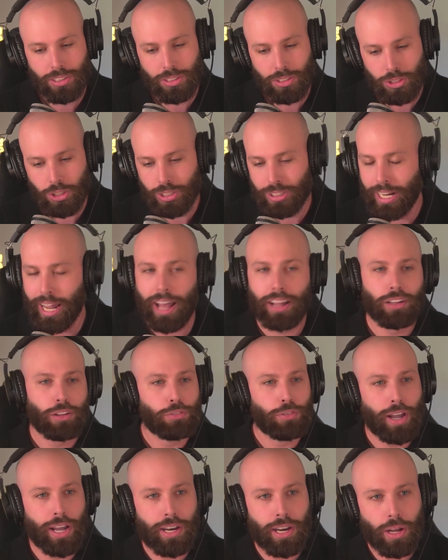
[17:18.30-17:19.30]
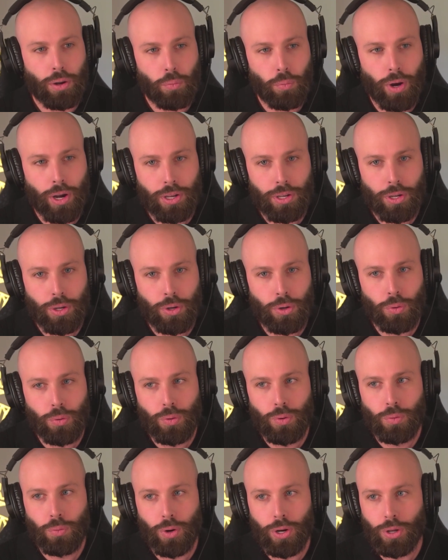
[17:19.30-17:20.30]
just elevating what
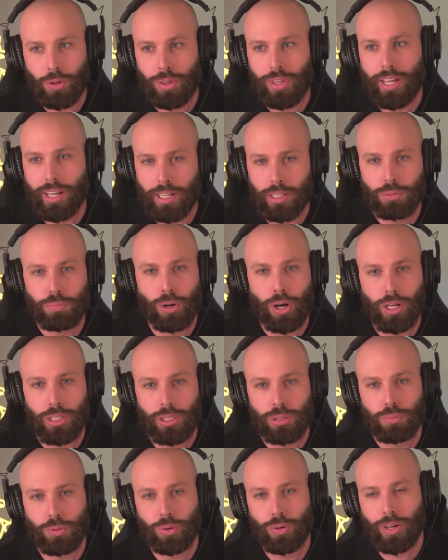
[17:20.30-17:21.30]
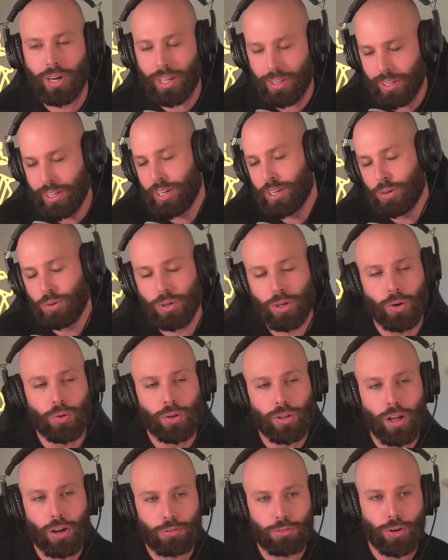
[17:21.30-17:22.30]
you think is possible, and I think you'll go a
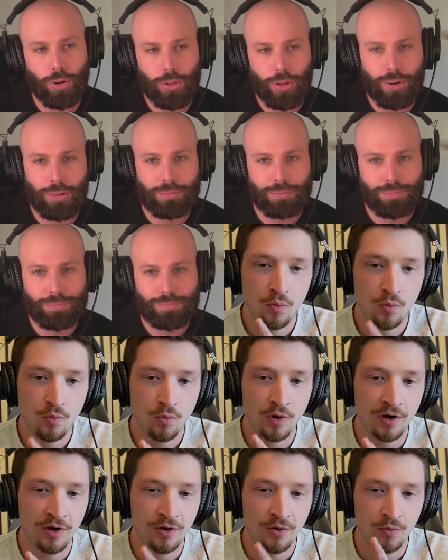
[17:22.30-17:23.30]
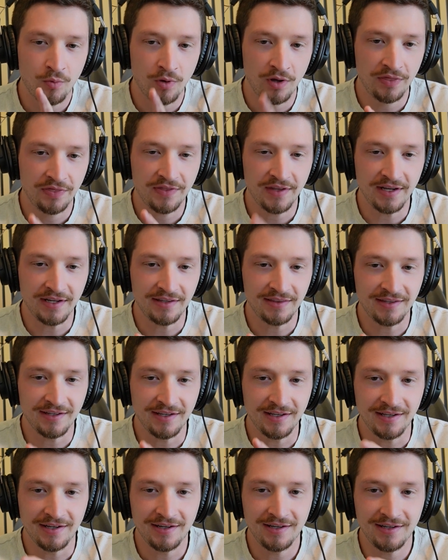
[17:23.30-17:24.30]
lot further. One thing
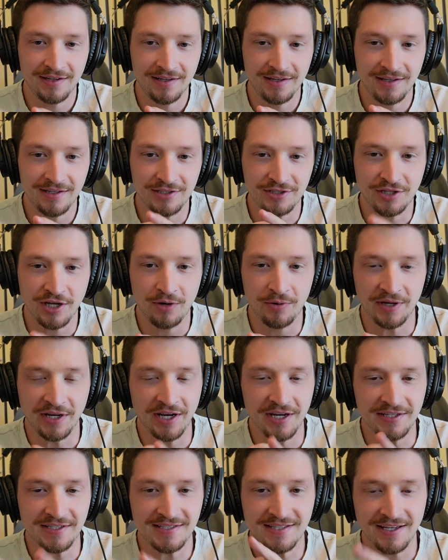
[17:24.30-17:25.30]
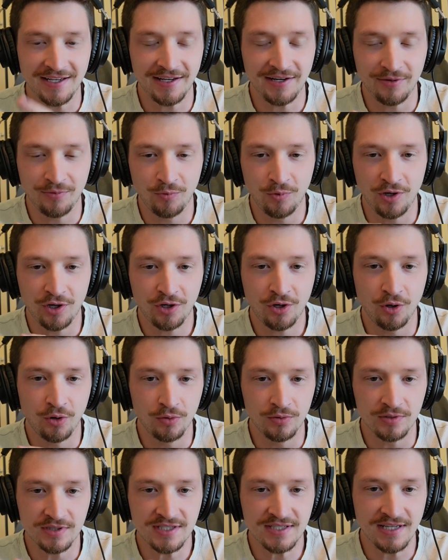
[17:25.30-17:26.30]
that is going unsaid in what
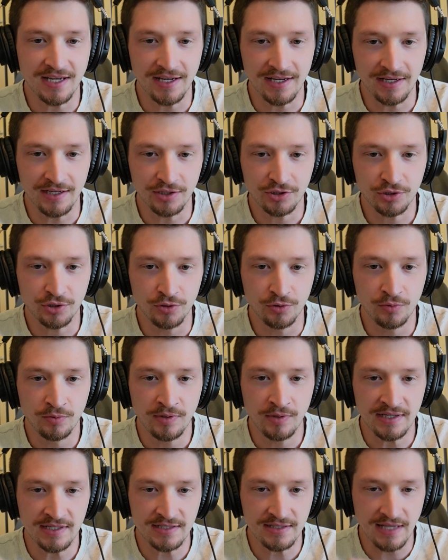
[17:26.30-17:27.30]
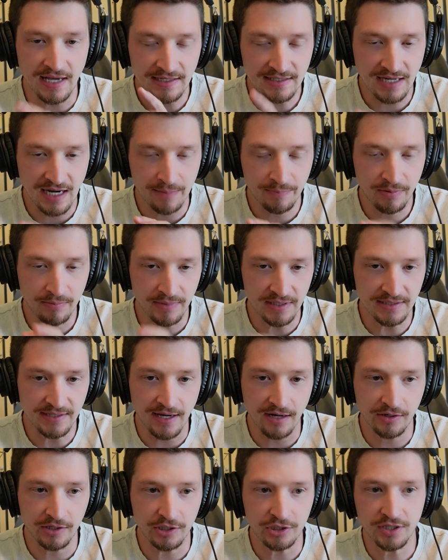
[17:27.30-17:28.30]
Cole is saying too is that type of
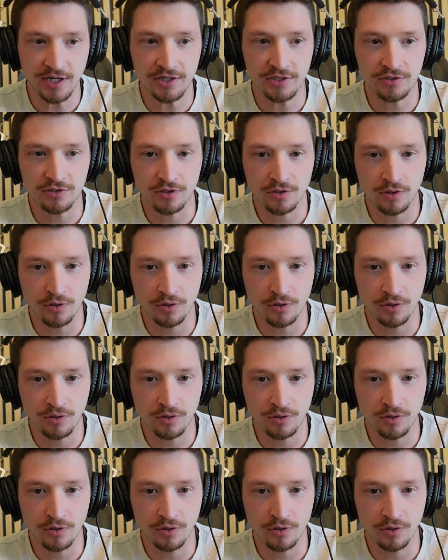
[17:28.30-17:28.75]
mentality changes a